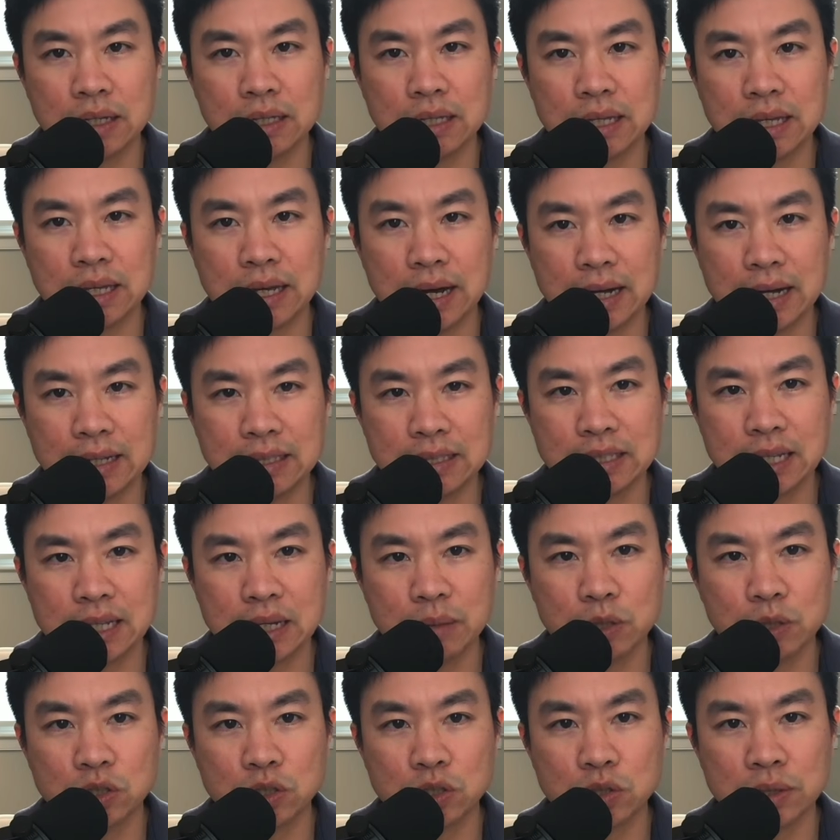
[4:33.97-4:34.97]
the
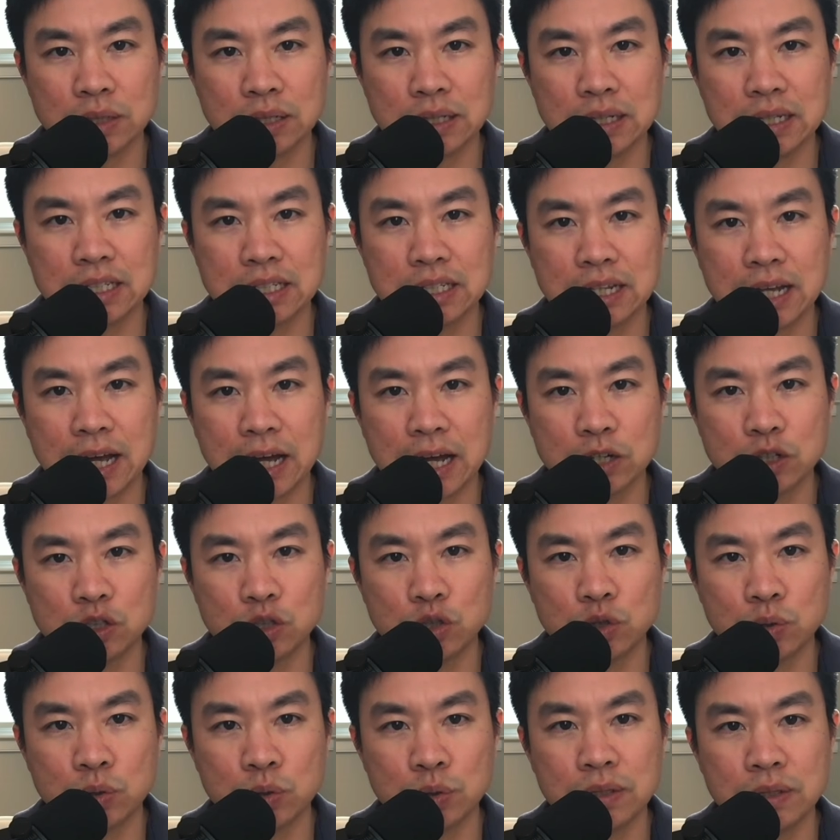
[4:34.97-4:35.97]
unstable joint is not
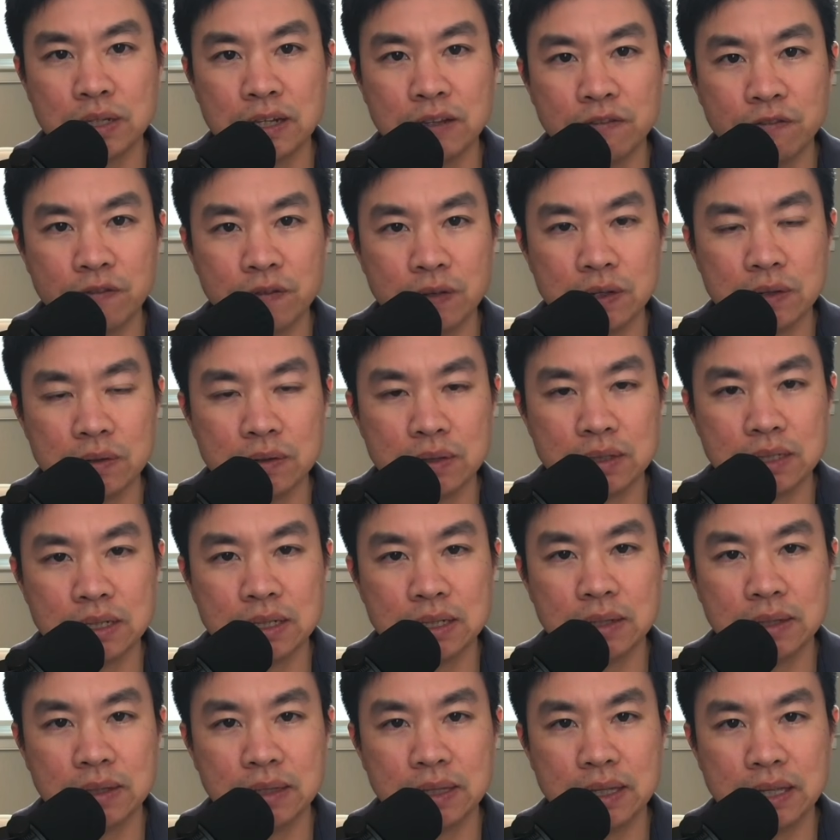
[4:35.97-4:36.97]
truly
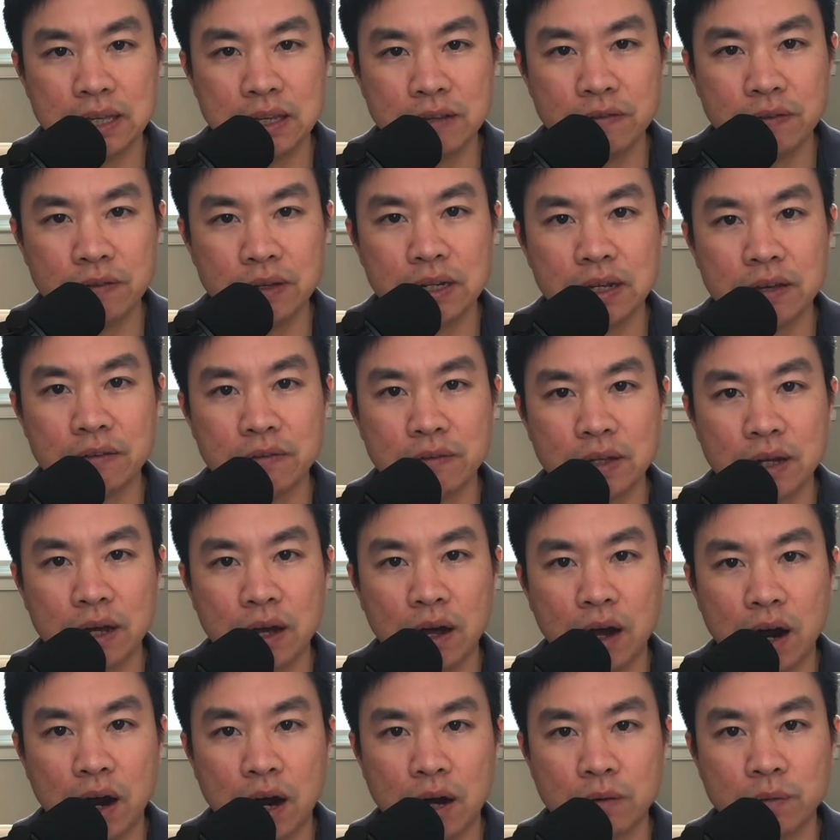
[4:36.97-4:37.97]
fused, even if the
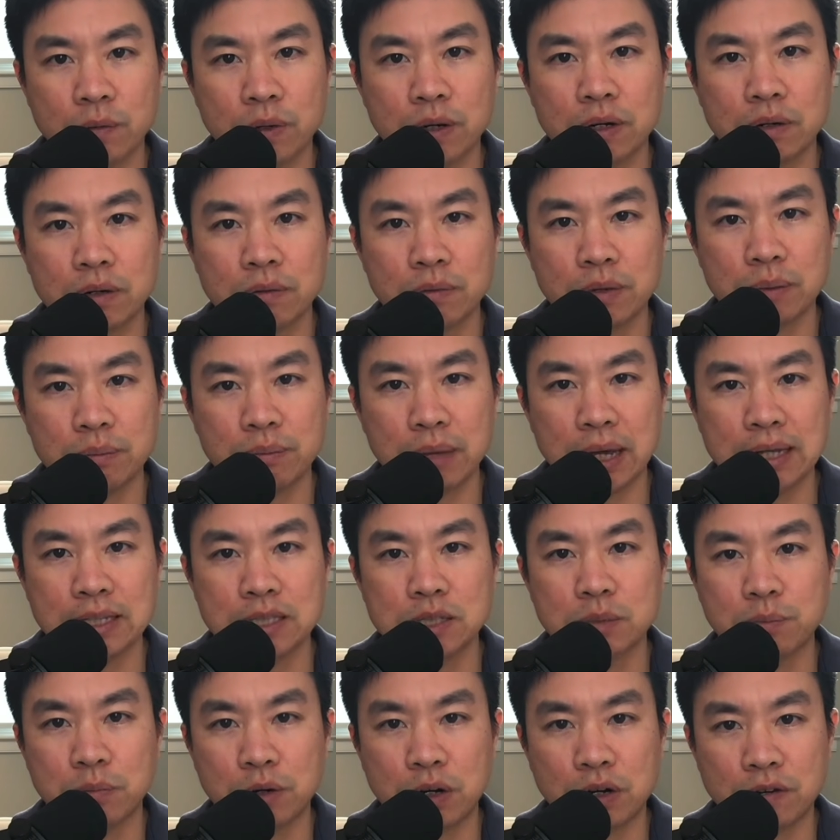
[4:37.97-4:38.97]
hardware
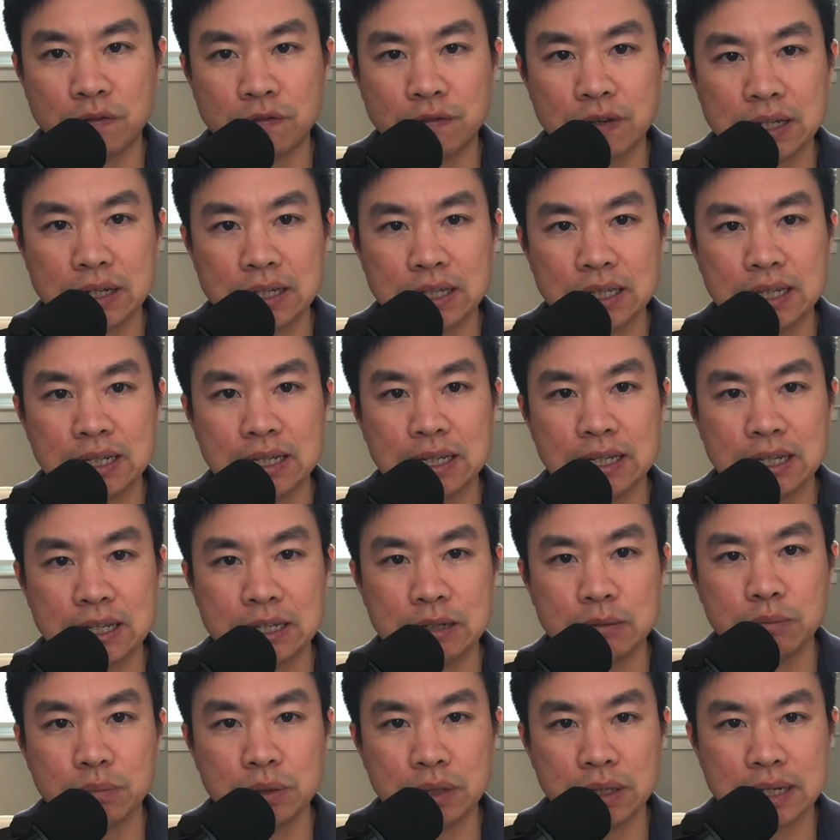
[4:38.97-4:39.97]
remains perfectly
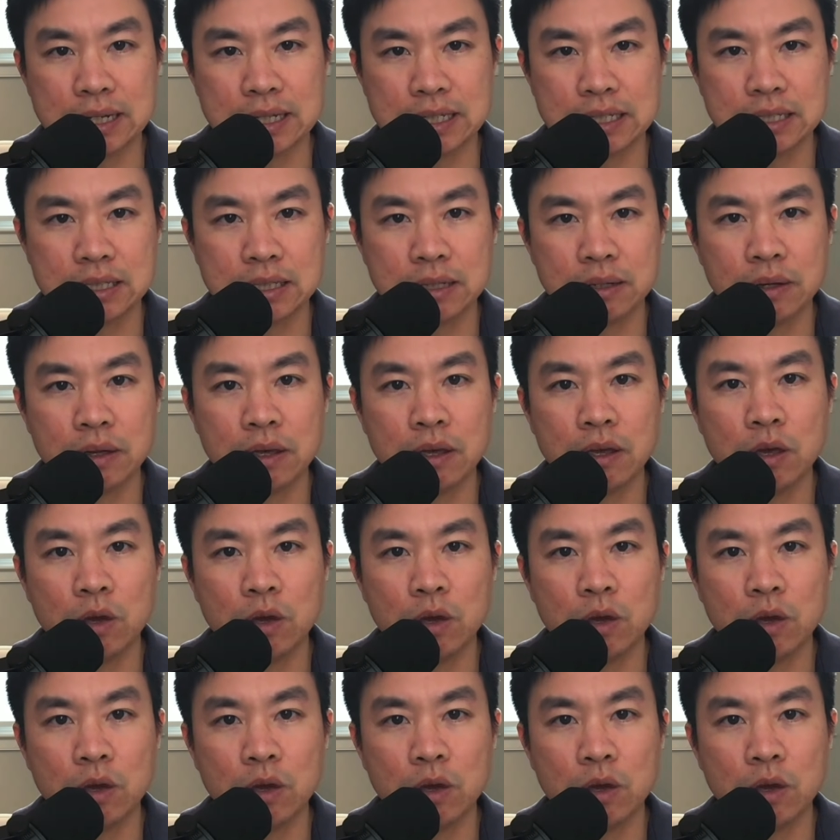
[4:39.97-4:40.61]
in place.